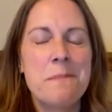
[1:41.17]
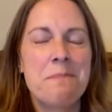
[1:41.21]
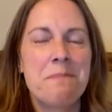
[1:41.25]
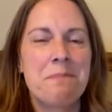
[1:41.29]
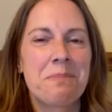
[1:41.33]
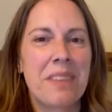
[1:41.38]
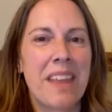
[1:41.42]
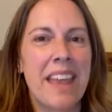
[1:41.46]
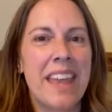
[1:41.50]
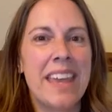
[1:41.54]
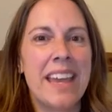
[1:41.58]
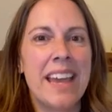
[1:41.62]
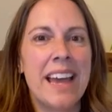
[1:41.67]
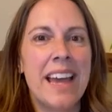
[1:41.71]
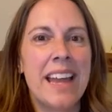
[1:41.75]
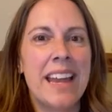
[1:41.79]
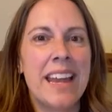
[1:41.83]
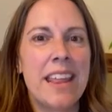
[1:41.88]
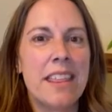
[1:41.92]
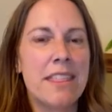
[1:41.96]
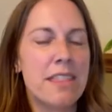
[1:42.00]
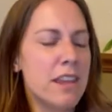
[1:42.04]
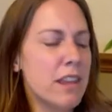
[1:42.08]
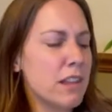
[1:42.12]
And
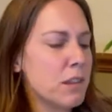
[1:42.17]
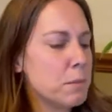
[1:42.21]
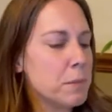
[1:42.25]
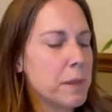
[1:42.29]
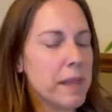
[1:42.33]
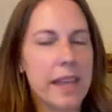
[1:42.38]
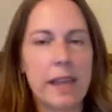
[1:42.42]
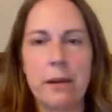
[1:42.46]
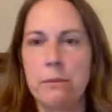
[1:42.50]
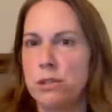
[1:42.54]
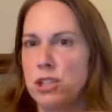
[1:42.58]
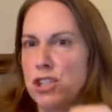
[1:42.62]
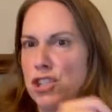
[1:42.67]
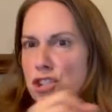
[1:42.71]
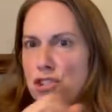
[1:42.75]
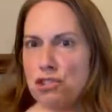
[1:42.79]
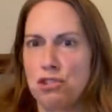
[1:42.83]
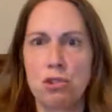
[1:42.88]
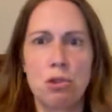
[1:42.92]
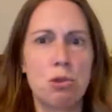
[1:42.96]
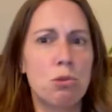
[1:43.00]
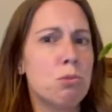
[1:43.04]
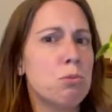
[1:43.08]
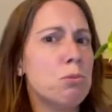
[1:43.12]
this plant was just
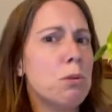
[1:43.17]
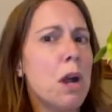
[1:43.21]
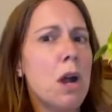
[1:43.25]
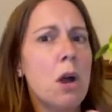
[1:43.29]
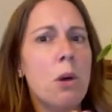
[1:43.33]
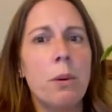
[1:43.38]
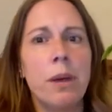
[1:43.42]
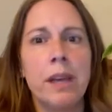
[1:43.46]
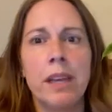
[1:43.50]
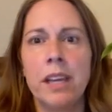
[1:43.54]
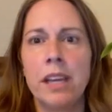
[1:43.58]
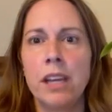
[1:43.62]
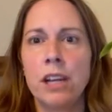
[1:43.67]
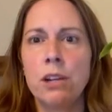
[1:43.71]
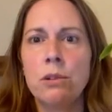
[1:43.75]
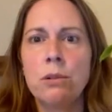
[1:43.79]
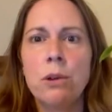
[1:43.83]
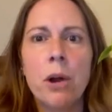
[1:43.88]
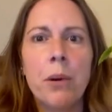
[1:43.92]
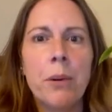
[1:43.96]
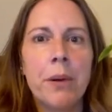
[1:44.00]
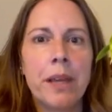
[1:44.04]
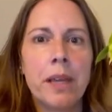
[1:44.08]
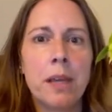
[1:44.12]
growing and
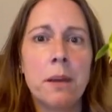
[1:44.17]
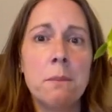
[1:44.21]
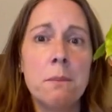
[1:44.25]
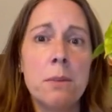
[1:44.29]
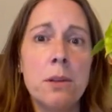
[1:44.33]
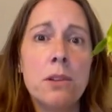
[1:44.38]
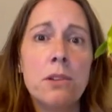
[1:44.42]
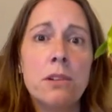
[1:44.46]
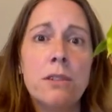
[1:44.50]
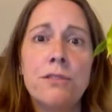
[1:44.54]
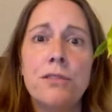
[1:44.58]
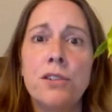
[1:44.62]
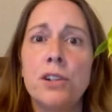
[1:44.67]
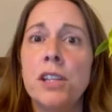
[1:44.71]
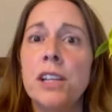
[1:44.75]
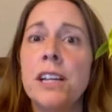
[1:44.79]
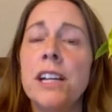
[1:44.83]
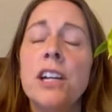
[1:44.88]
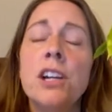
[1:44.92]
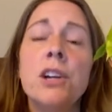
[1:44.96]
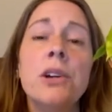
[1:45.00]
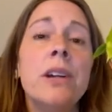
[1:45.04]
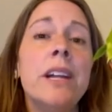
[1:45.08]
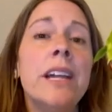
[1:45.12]
growing and beautiful and
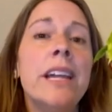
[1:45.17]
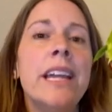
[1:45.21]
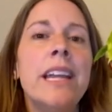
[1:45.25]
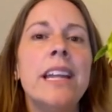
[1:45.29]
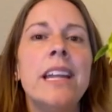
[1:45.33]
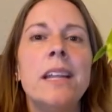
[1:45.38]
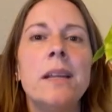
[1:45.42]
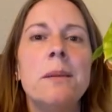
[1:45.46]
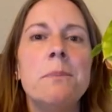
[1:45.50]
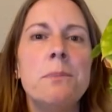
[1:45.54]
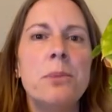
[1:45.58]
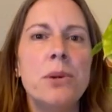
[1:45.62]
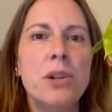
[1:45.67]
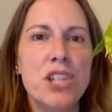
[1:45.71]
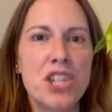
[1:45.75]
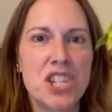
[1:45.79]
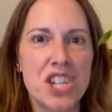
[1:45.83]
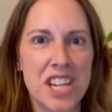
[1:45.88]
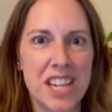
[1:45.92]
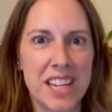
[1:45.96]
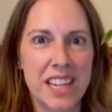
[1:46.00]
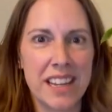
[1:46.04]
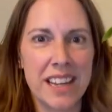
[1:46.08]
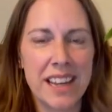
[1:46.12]
green and
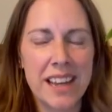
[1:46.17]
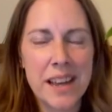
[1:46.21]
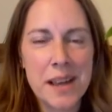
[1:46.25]
bushy.